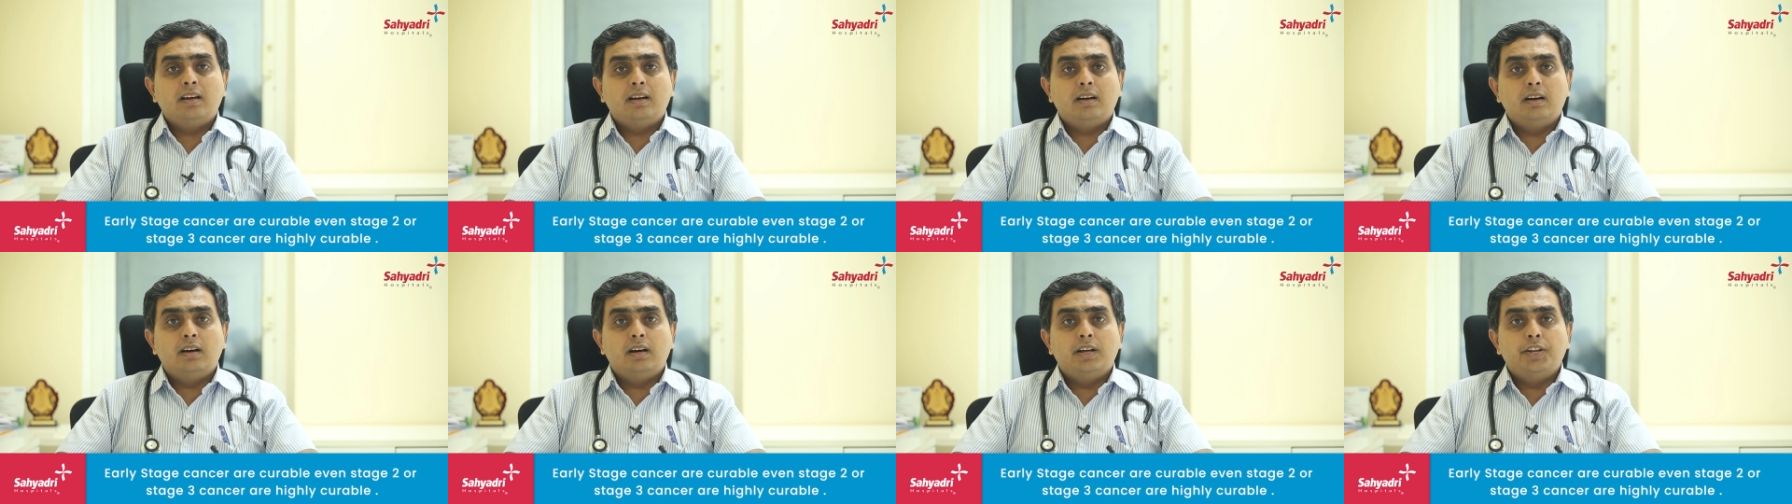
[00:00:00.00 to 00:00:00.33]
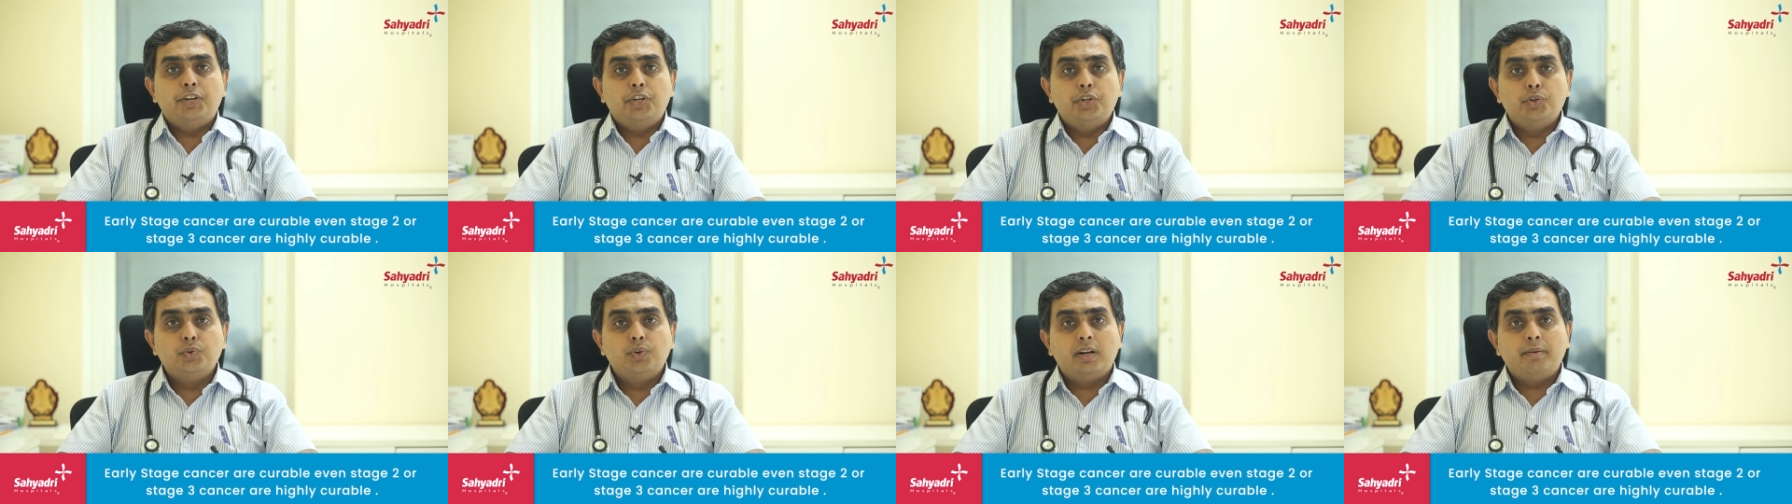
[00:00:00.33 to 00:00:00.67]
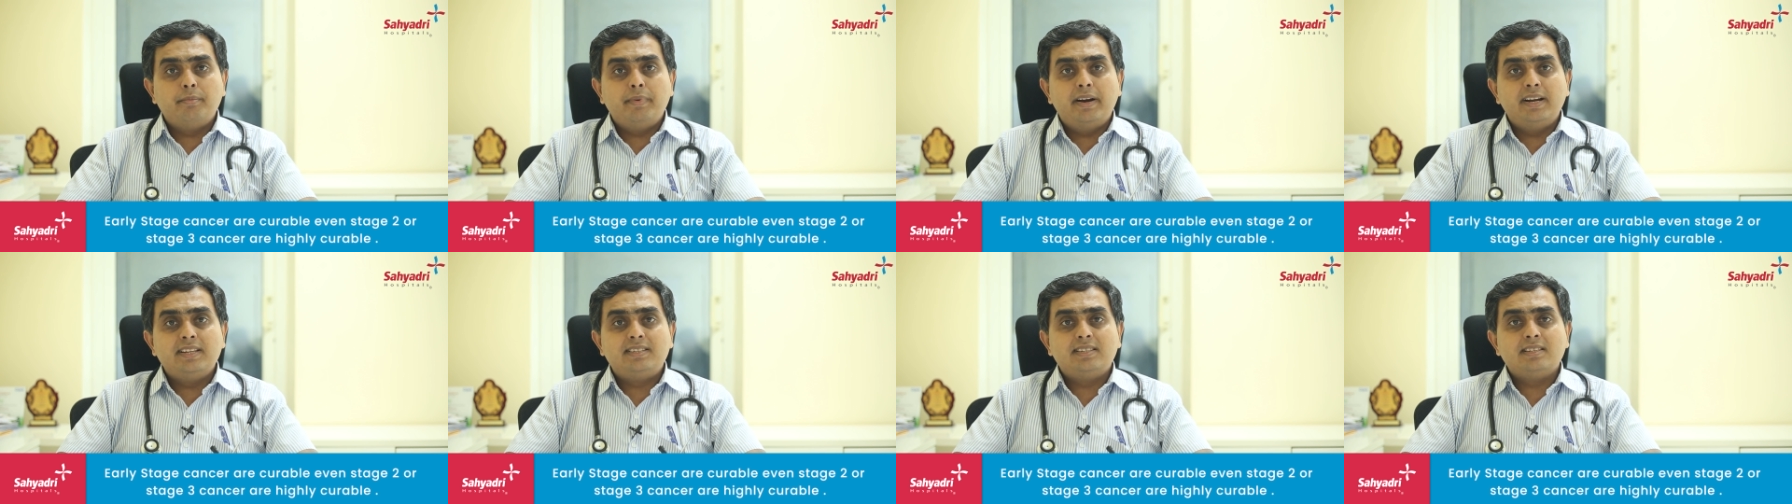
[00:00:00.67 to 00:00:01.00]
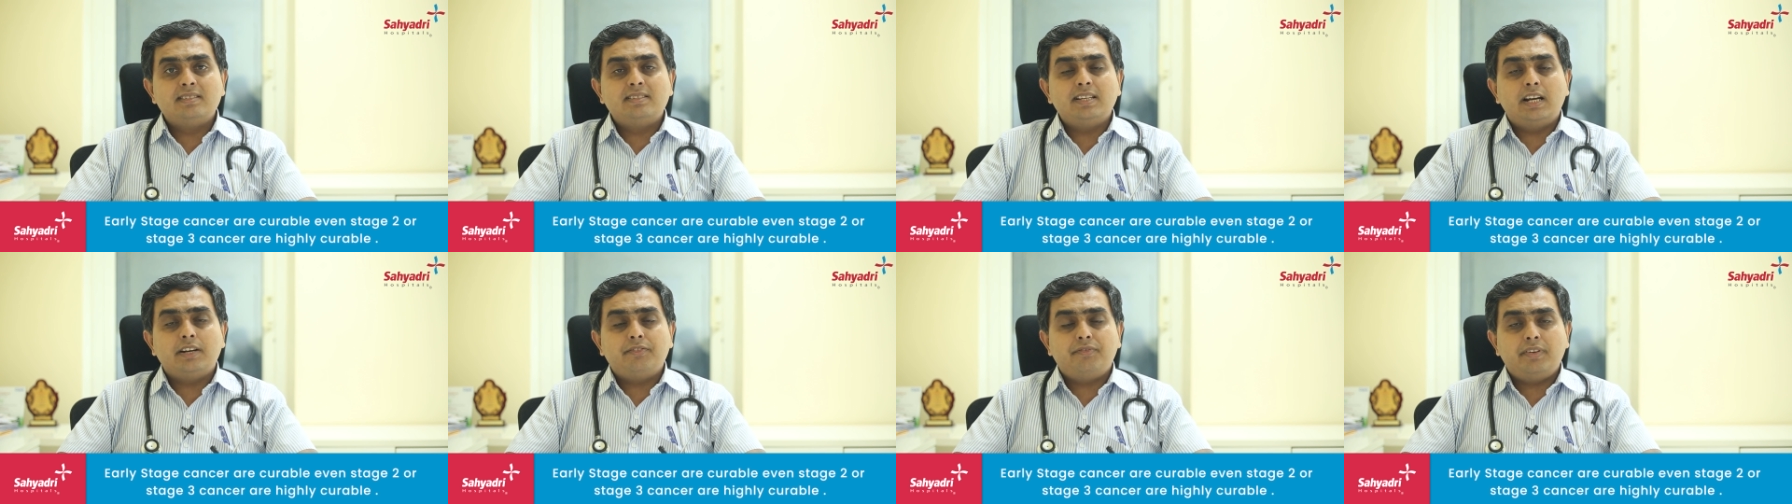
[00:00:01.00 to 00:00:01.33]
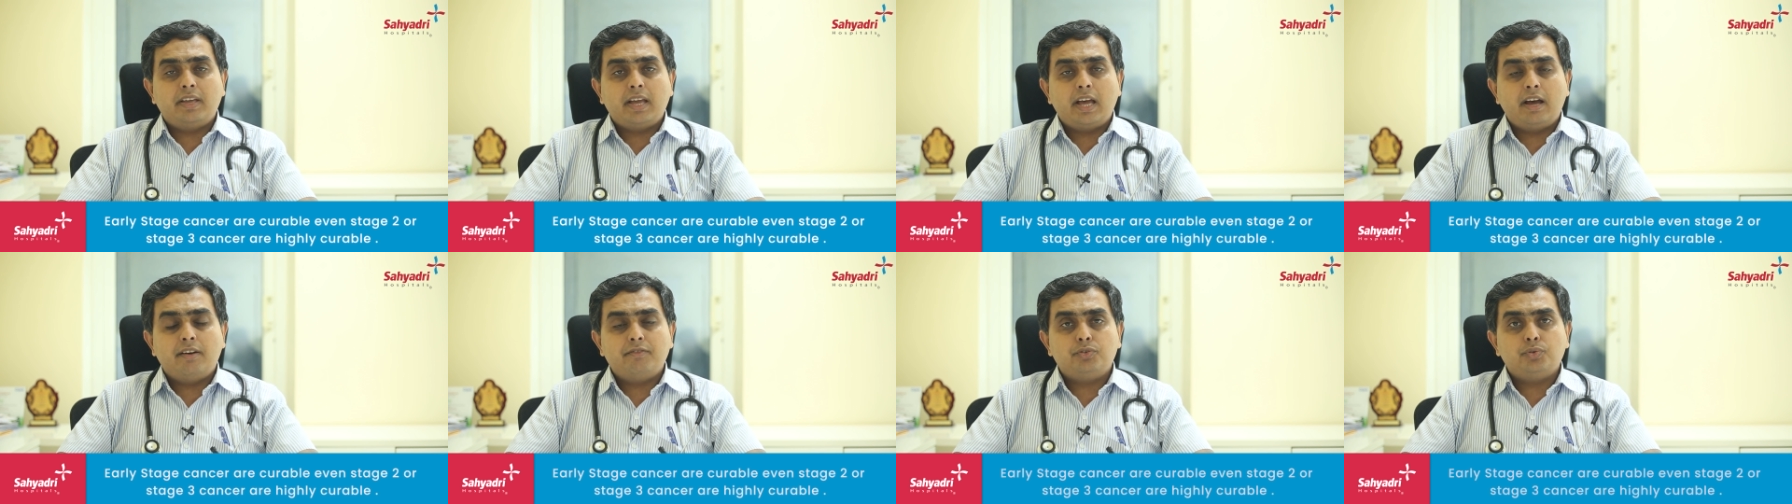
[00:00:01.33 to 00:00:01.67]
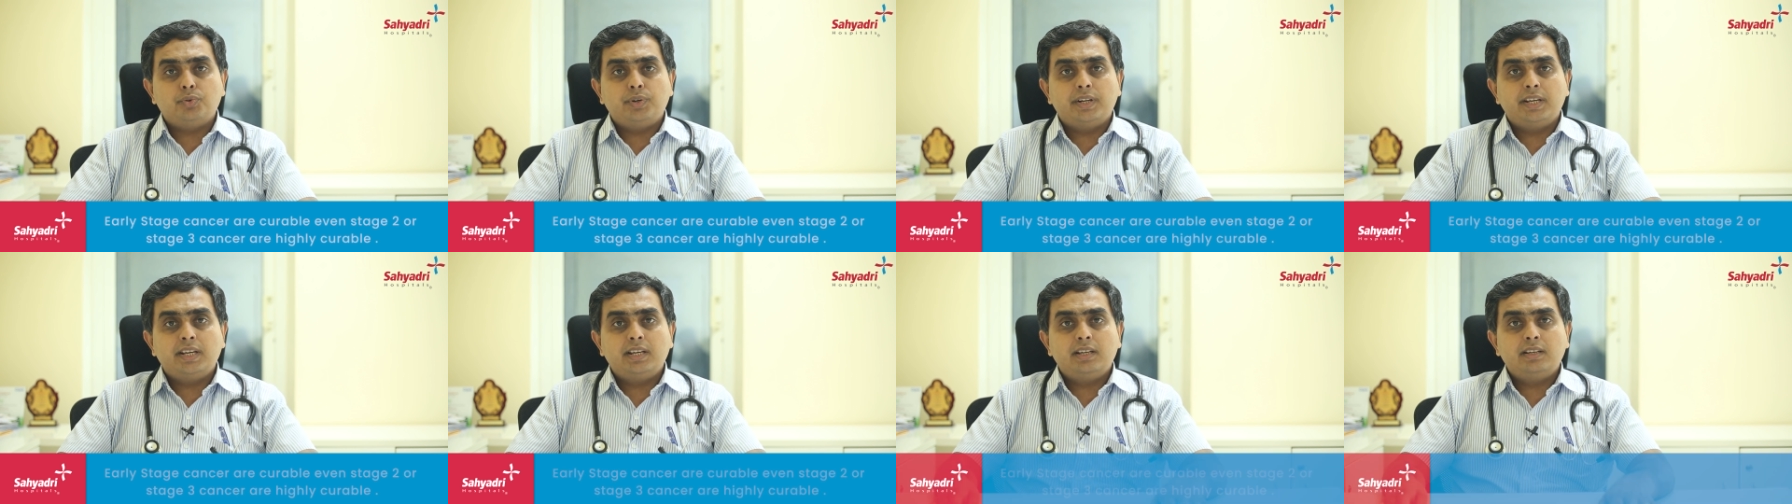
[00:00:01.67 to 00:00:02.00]
uh, newer medicines that we have
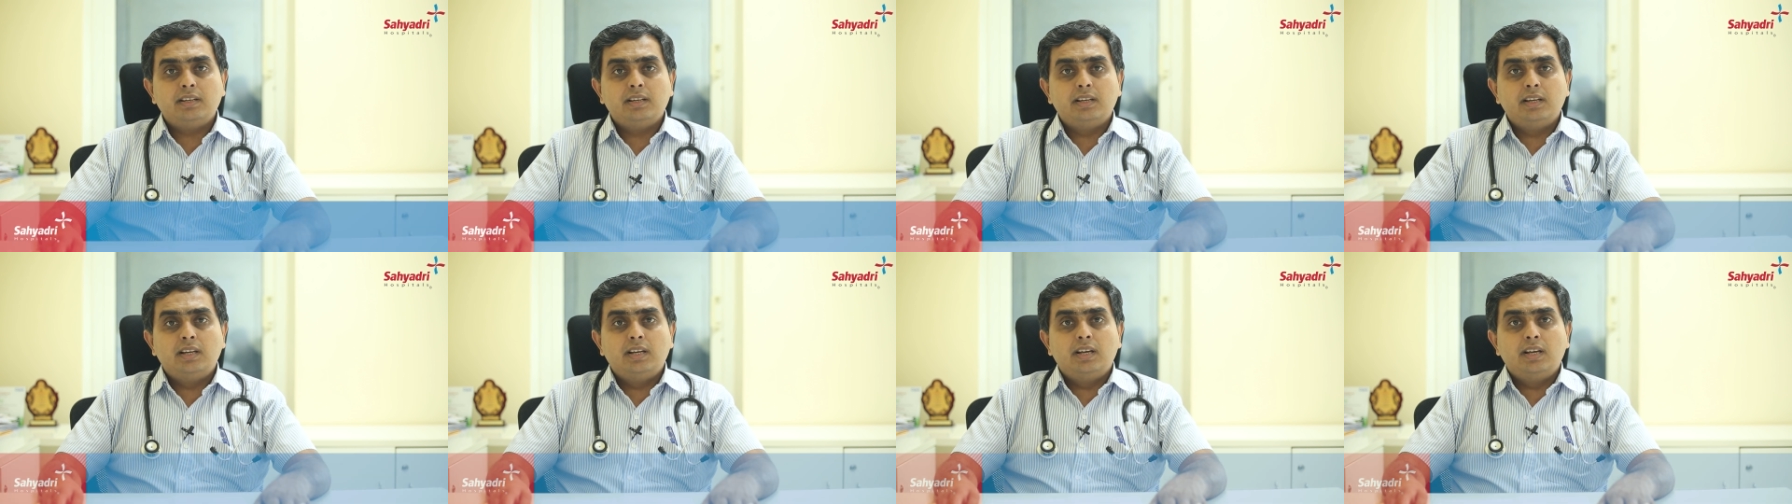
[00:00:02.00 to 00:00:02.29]
today.